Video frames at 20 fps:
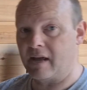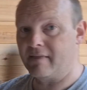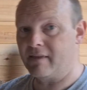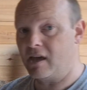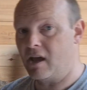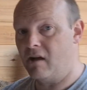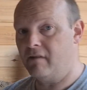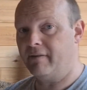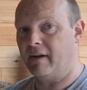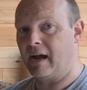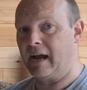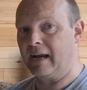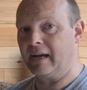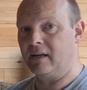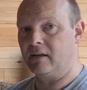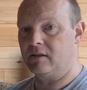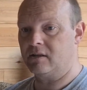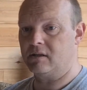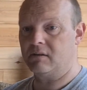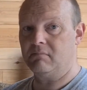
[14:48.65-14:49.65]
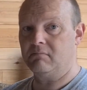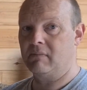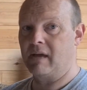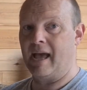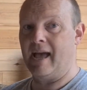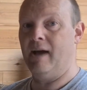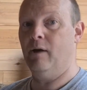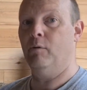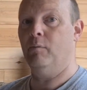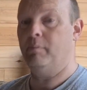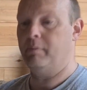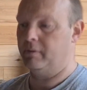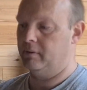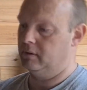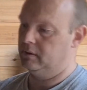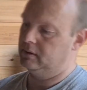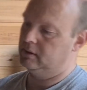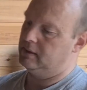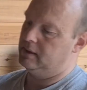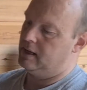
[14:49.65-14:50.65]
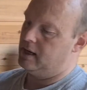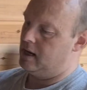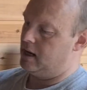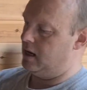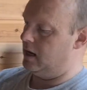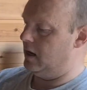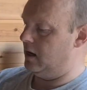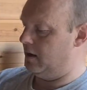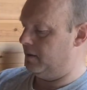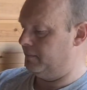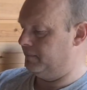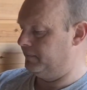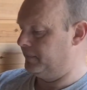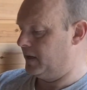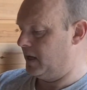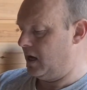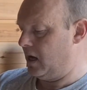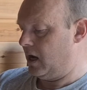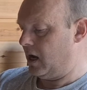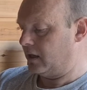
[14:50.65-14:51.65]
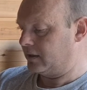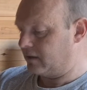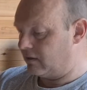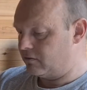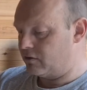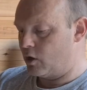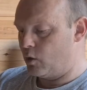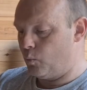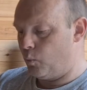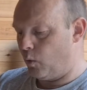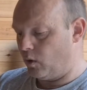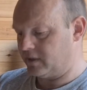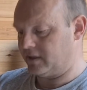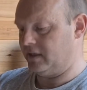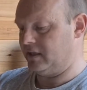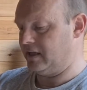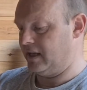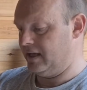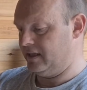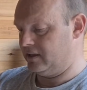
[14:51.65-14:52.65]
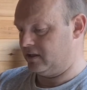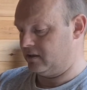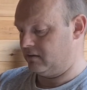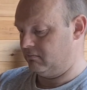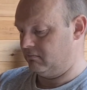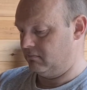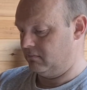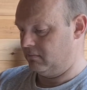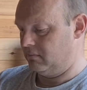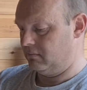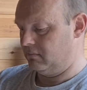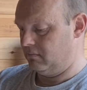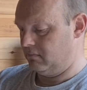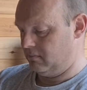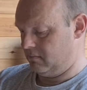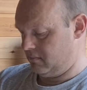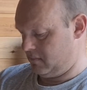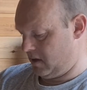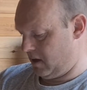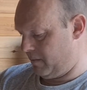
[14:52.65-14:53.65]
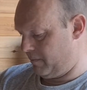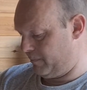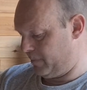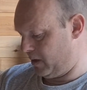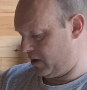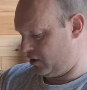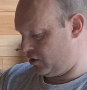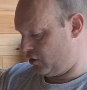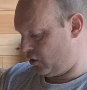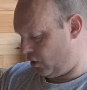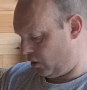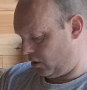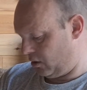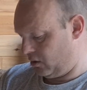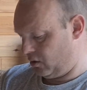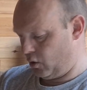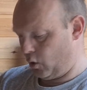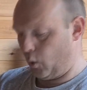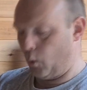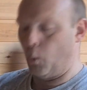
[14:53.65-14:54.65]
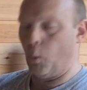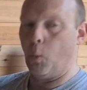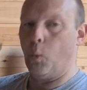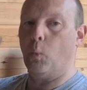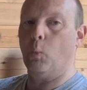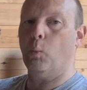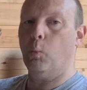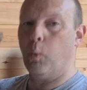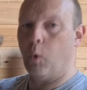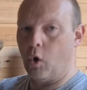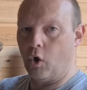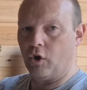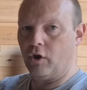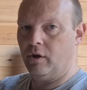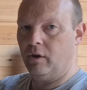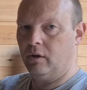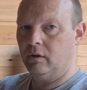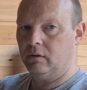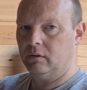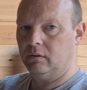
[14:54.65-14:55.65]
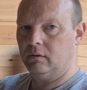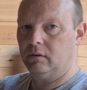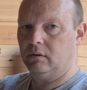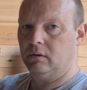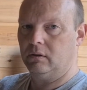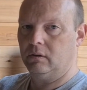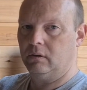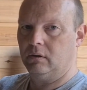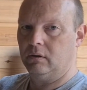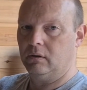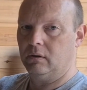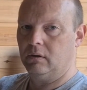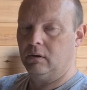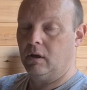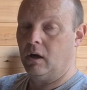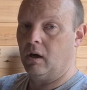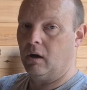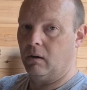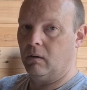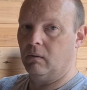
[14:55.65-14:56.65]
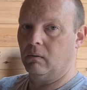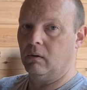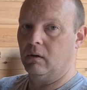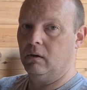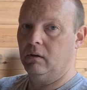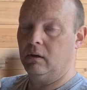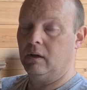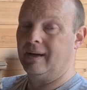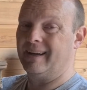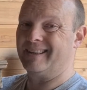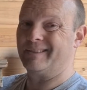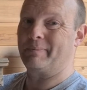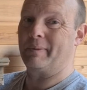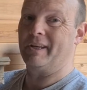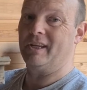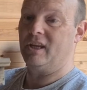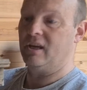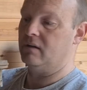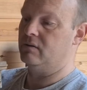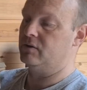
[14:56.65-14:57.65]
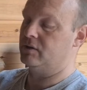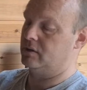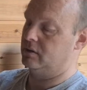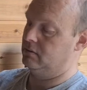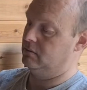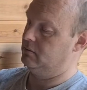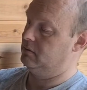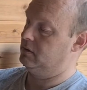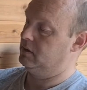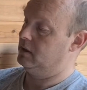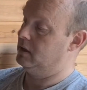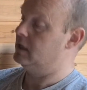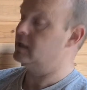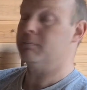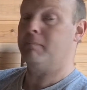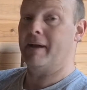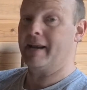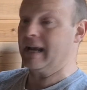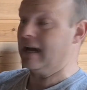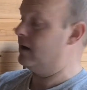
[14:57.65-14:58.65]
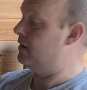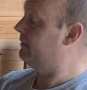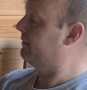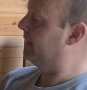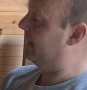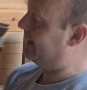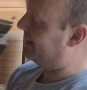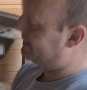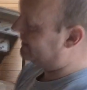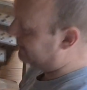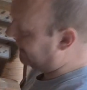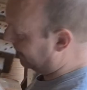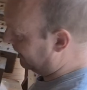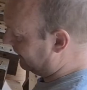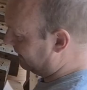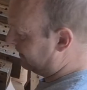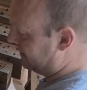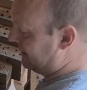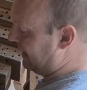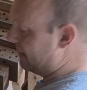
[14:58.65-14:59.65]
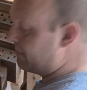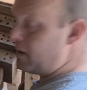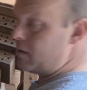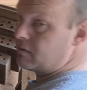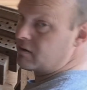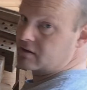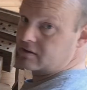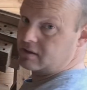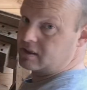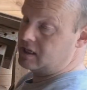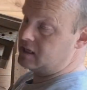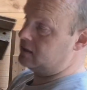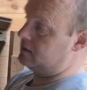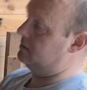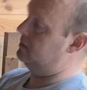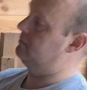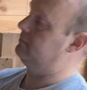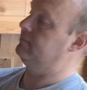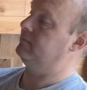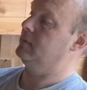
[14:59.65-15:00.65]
the overhangs help. Don't know what it is, but not one hole has been used. It's made out of exactly the same oak as this.